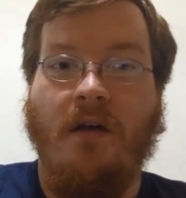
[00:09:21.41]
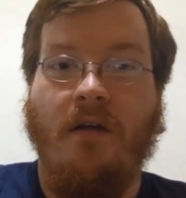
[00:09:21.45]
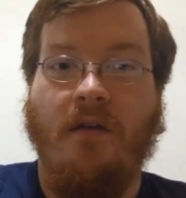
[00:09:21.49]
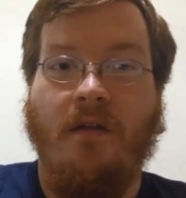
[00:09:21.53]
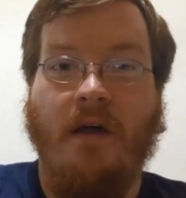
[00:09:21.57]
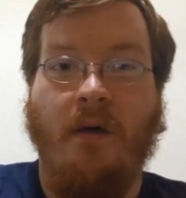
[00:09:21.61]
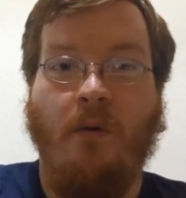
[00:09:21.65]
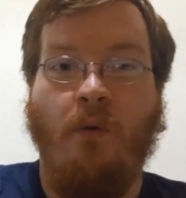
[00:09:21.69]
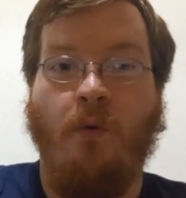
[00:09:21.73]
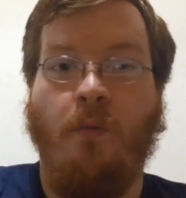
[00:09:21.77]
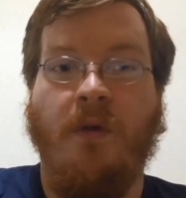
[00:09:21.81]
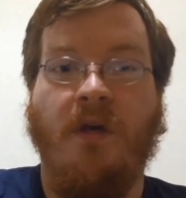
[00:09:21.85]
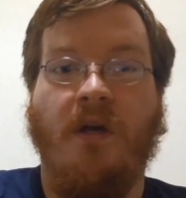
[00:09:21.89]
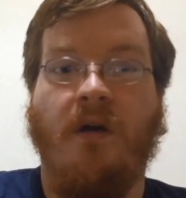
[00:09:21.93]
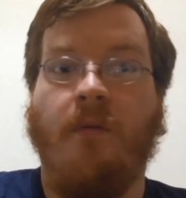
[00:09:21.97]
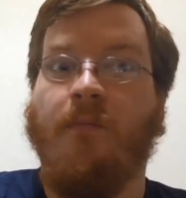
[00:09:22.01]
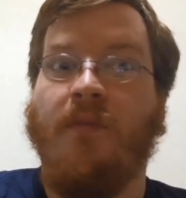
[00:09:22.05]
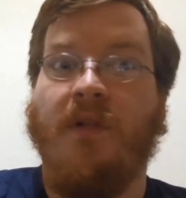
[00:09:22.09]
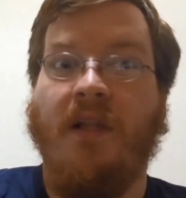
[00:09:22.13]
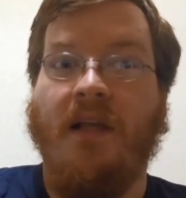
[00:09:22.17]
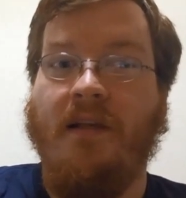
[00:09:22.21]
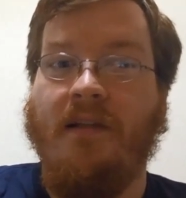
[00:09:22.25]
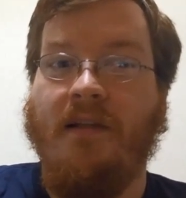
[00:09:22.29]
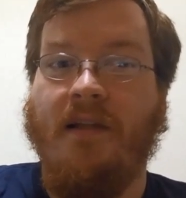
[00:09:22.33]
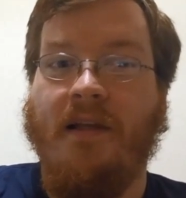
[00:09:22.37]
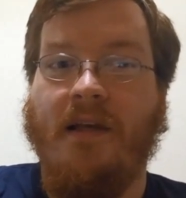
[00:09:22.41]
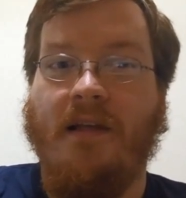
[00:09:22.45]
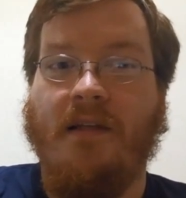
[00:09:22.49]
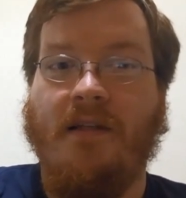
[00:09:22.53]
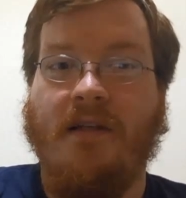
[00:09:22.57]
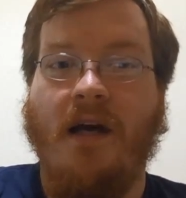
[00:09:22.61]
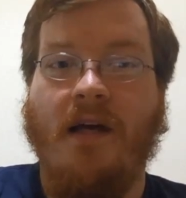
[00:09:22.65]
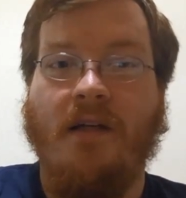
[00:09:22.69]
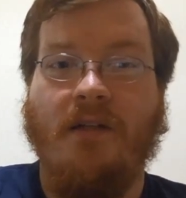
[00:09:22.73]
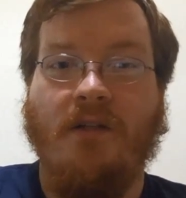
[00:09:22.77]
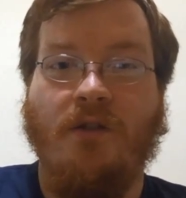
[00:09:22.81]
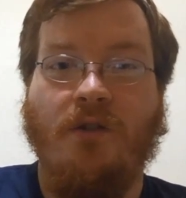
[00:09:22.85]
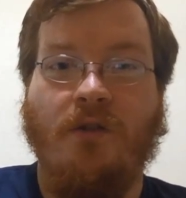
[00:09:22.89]
that will be completely in
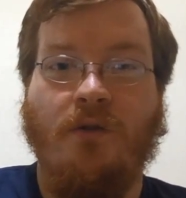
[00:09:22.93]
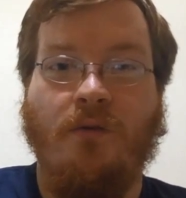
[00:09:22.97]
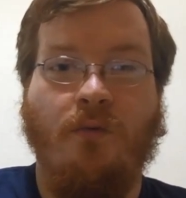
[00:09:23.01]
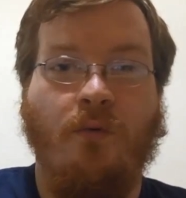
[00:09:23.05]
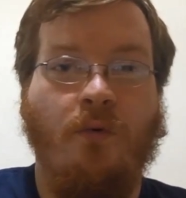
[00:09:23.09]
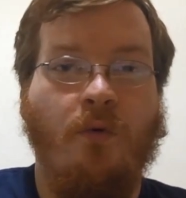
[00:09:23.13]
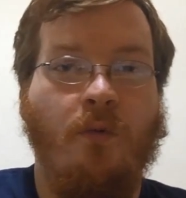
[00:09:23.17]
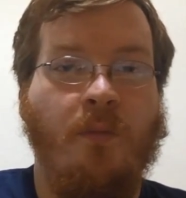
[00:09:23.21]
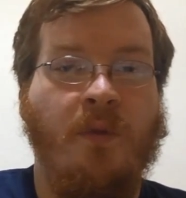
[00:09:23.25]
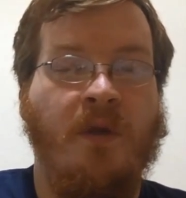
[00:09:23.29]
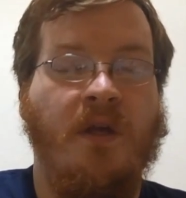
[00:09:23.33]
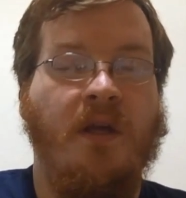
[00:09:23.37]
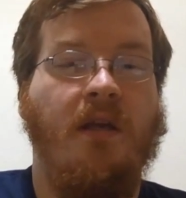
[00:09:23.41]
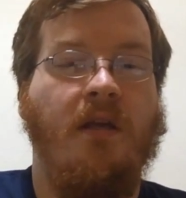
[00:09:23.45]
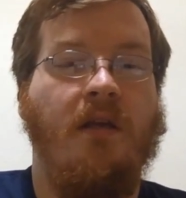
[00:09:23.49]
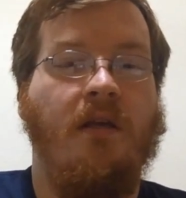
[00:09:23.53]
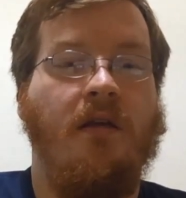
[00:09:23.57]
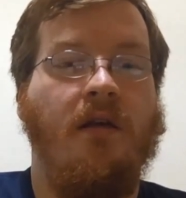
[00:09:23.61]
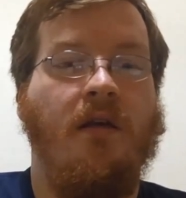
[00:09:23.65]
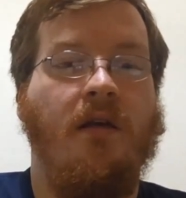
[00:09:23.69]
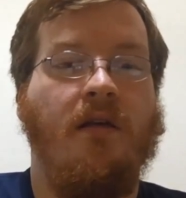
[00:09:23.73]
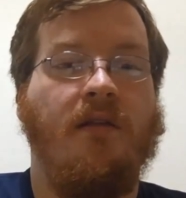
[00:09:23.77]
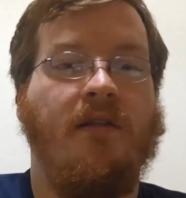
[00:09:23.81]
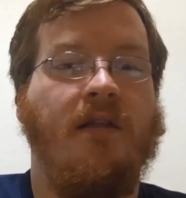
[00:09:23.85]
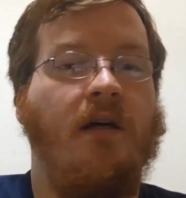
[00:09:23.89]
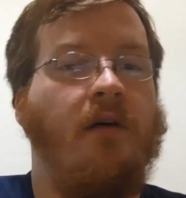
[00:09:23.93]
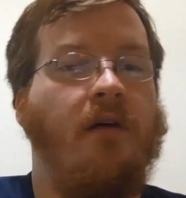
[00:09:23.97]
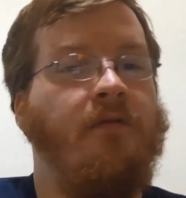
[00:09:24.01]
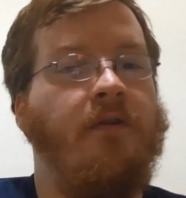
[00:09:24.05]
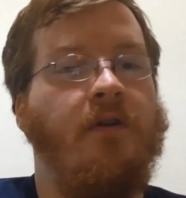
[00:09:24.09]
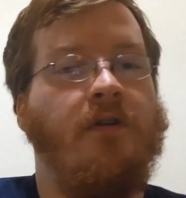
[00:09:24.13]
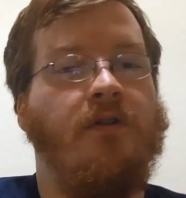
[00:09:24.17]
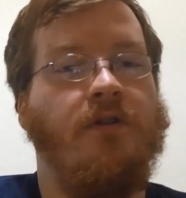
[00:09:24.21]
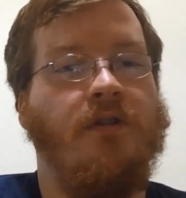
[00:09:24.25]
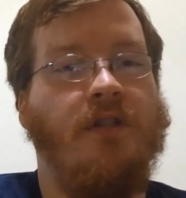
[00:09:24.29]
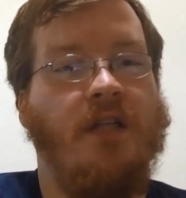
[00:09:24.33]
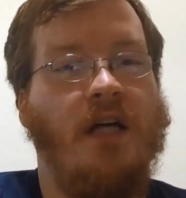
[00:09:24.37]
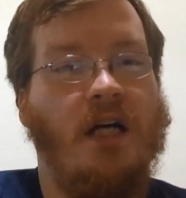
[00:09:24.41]
Dutch will be a
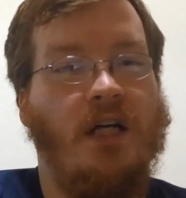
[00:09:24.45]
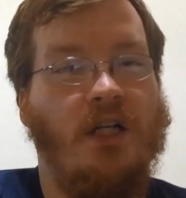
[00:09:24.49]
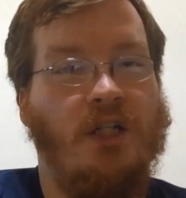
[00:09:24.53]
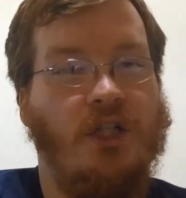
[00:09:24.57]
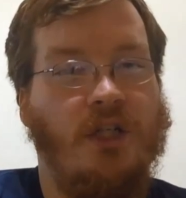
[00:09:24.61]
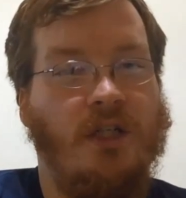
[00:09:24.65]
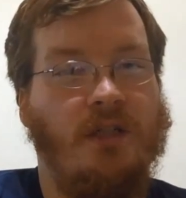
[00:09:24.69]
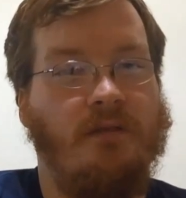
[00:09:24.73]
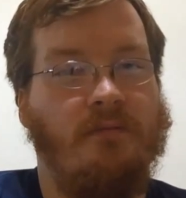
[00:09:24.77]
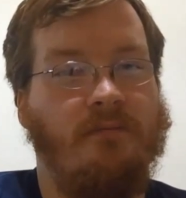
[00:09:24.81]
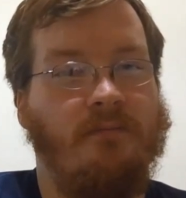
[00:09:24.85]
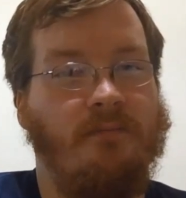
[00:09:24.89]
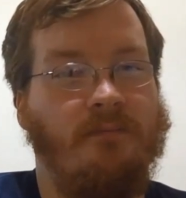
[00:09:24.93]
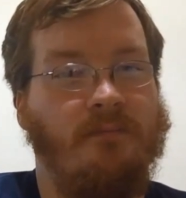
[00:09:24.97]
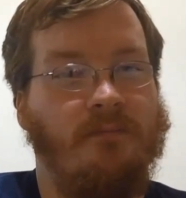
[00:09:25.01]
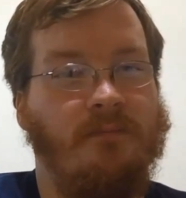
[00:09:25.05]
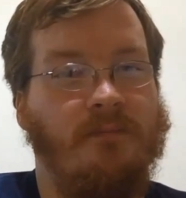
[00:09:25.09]
self-introduction.